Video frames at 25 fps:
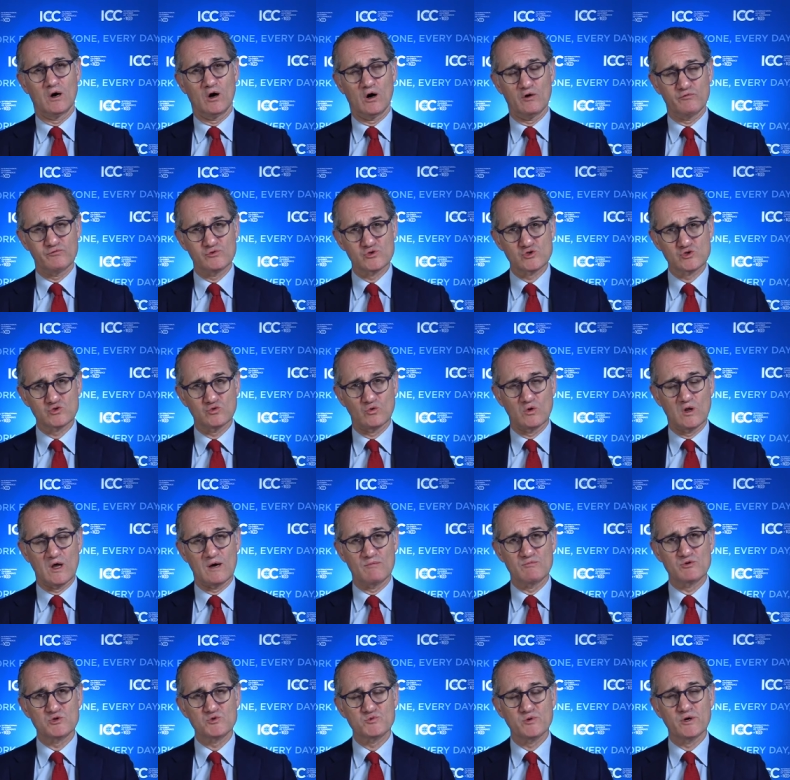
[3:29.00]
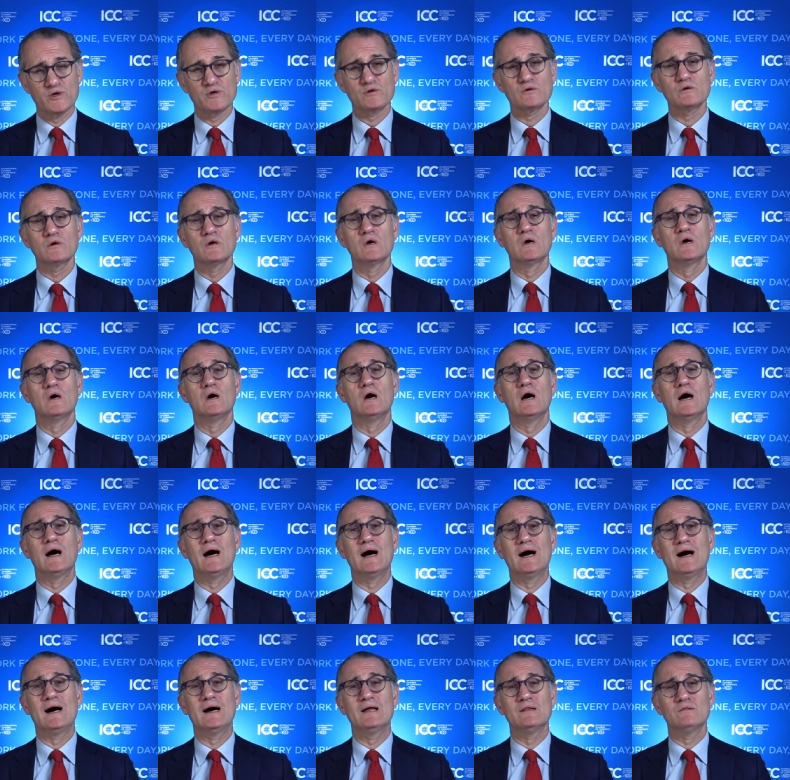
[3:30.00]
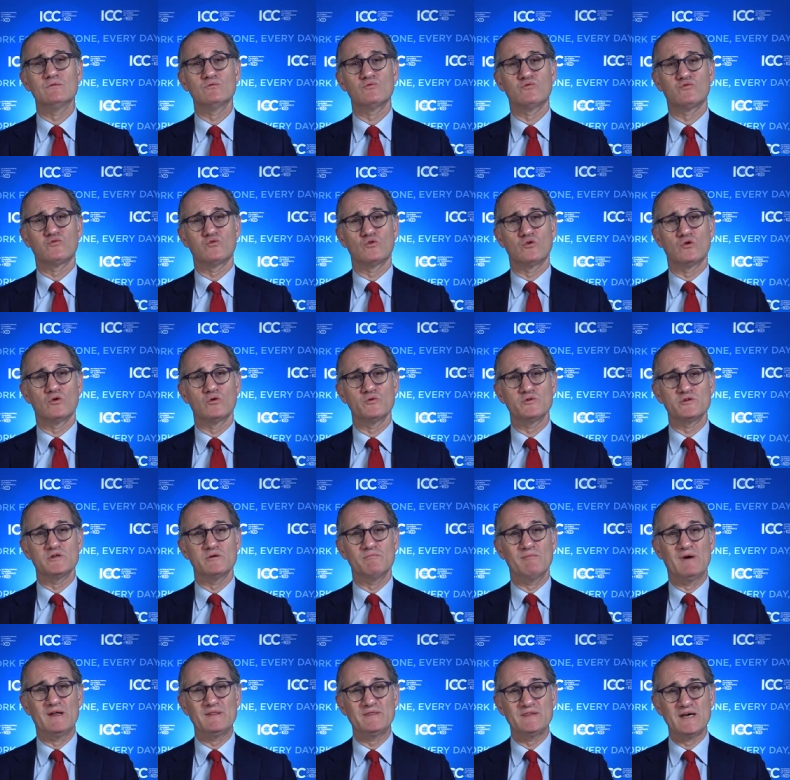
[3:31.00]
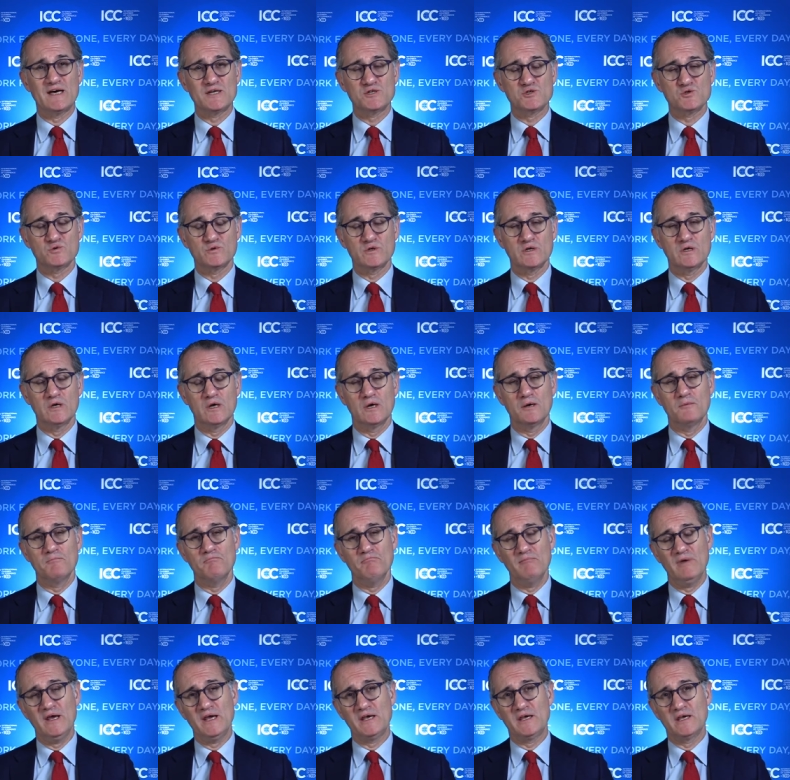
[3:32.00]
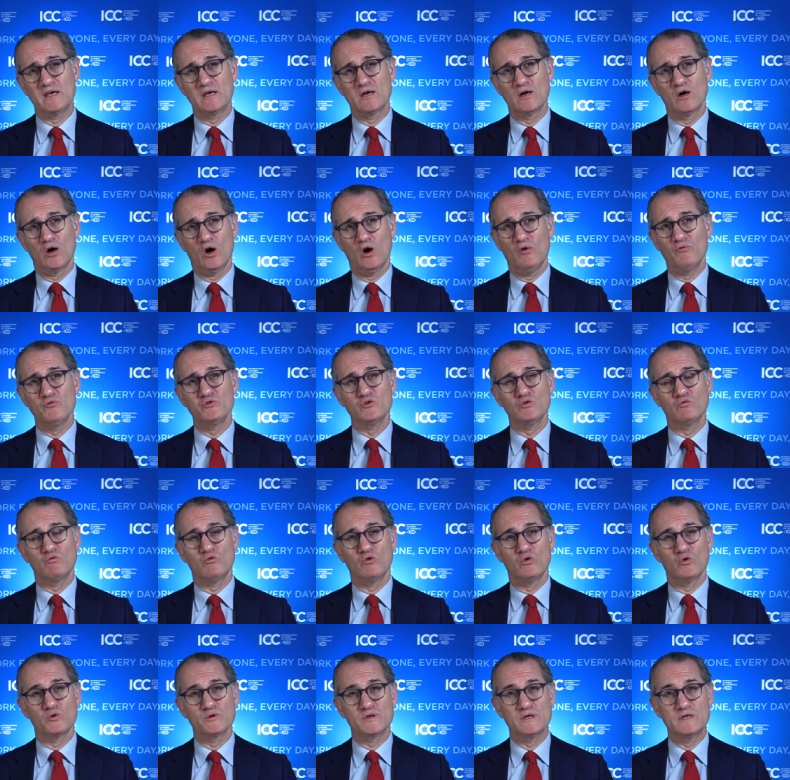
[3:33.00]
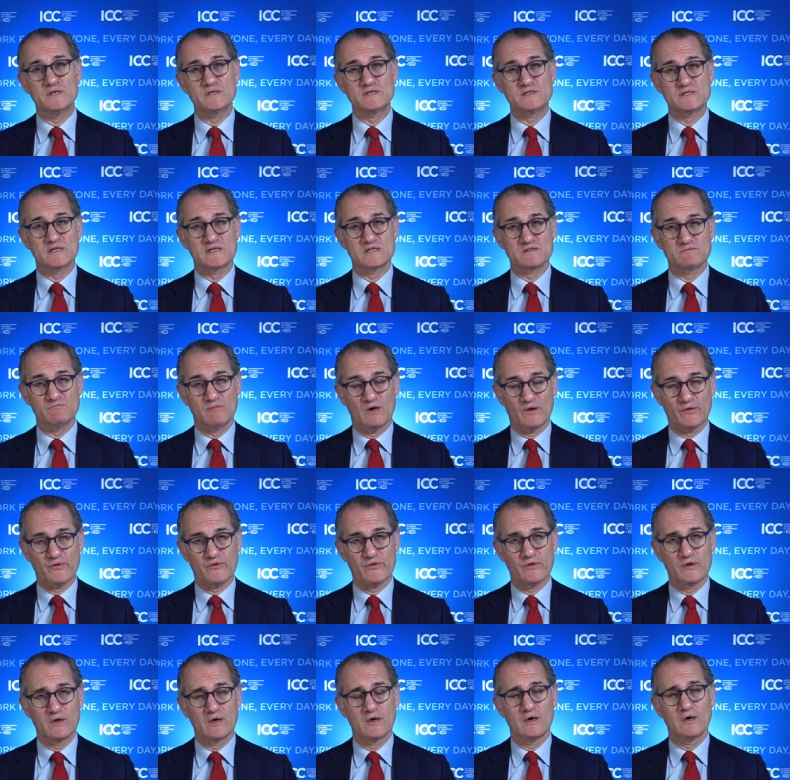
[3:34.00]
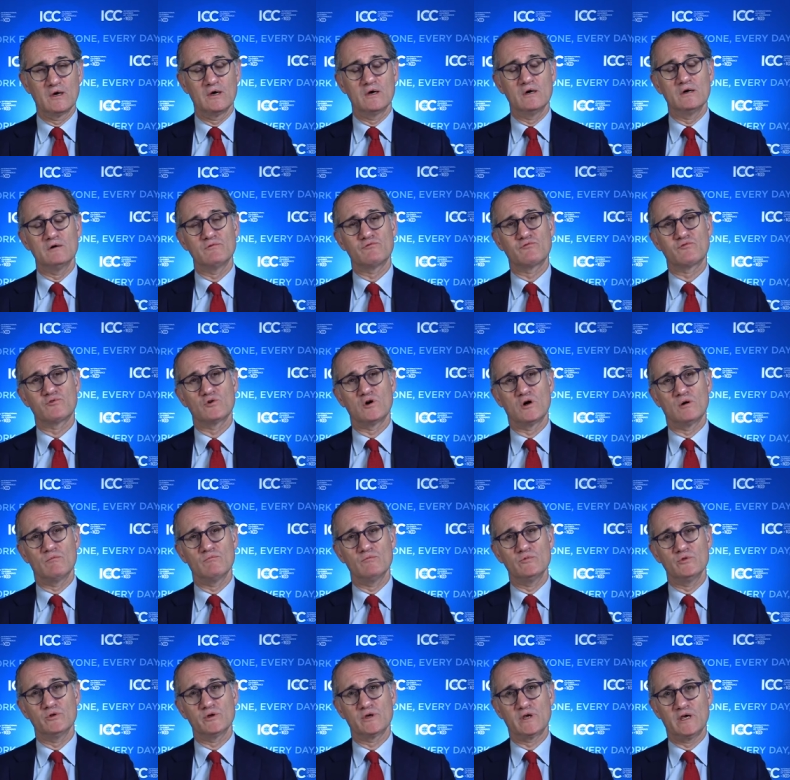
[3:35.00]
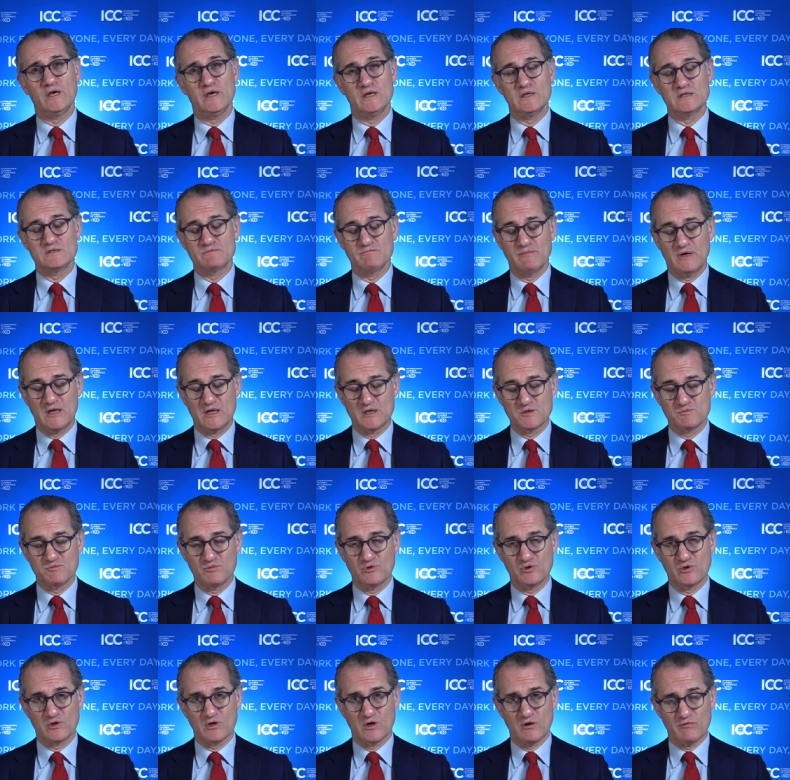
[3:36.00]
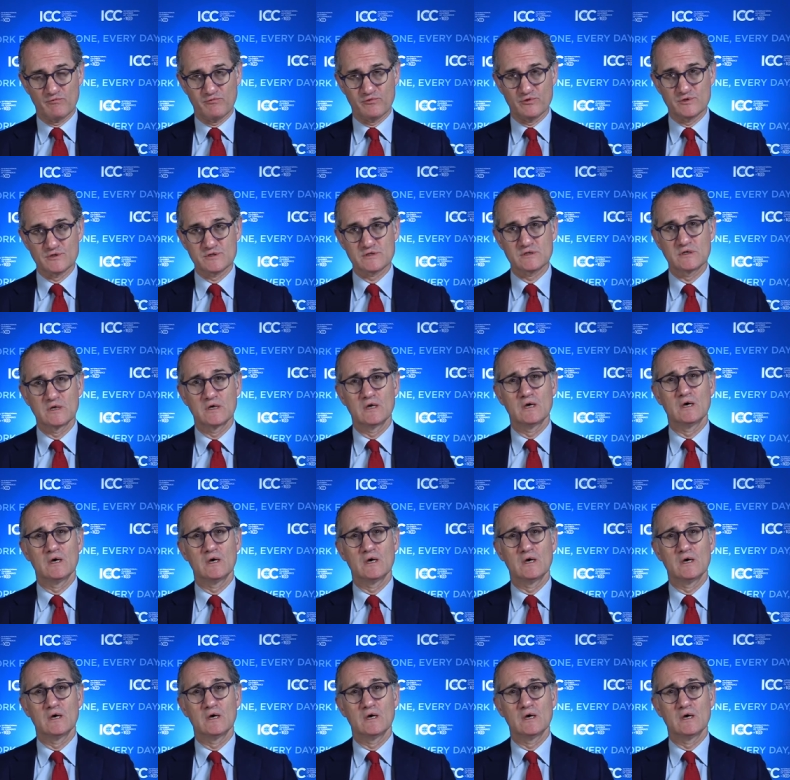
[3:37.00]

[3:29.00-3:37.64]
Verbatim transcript: of a sole arbitrator and for the mandatory making of the award in six months from the case management conference.